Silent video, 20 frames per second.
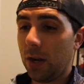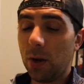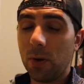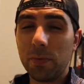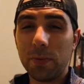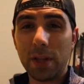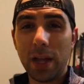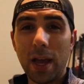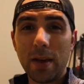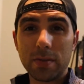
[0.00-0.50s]

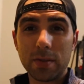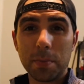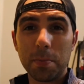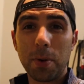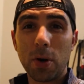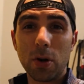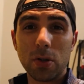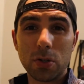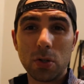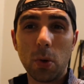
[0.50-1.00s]
hopefully have some
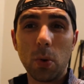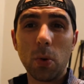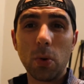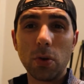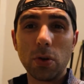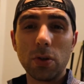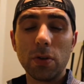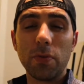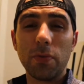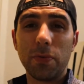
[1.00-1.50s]
parts
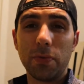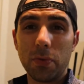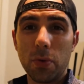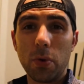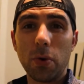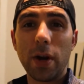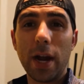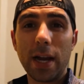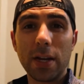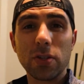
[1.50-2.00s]
ordered
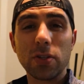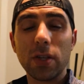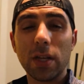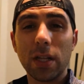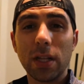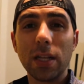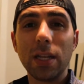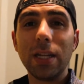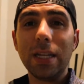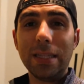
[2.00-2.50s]
for actually
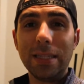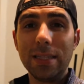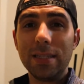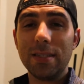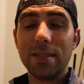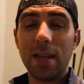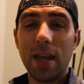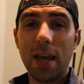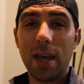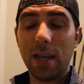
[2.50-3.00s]
cleaning
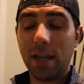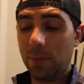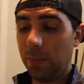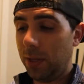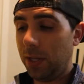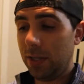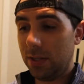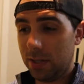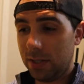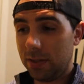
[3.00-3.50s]
this tank,
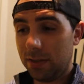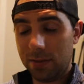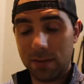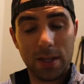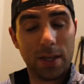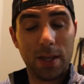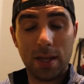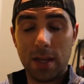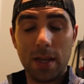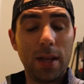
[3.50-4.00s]
because it
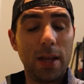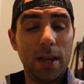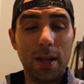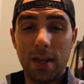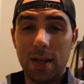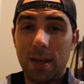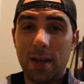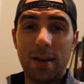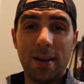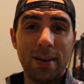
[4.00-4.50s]

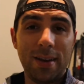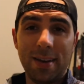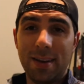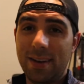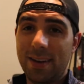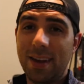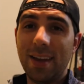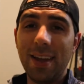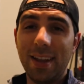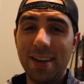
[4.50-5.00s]

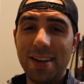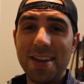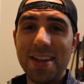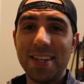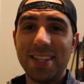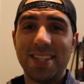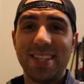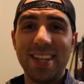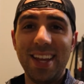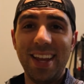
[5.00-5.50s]

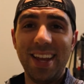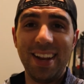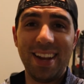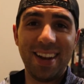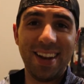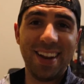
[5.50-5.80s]
needs it.